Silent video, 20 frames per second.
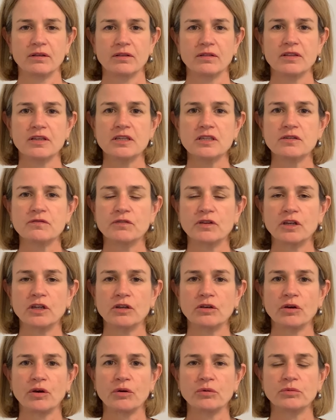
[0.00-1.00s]
This
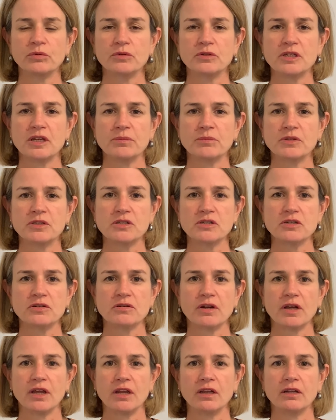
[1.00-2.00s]
video will
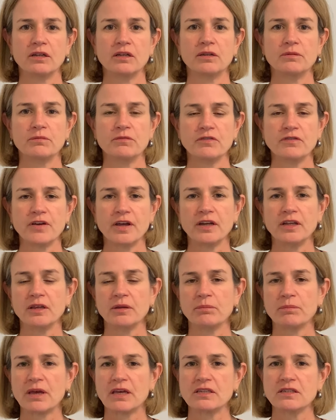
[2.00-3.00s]
demonstrate a lymphatic
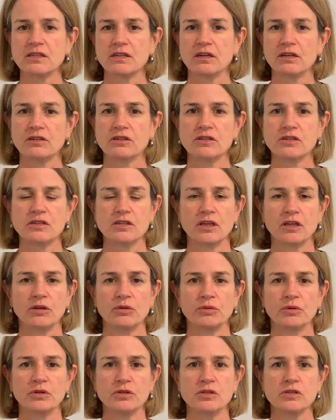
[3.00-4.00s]
massage
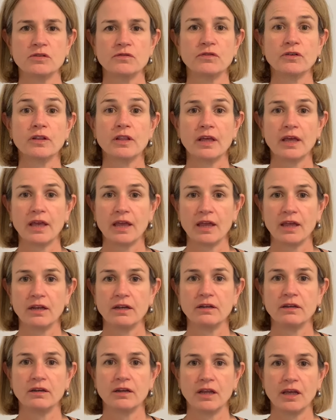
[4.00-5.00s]
sequence for the head
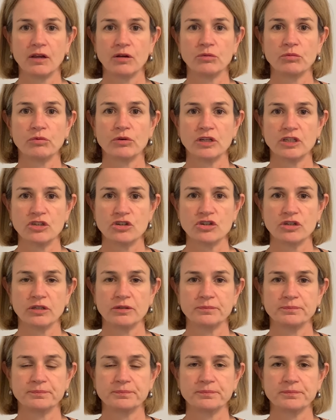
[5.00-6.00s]
and neck region.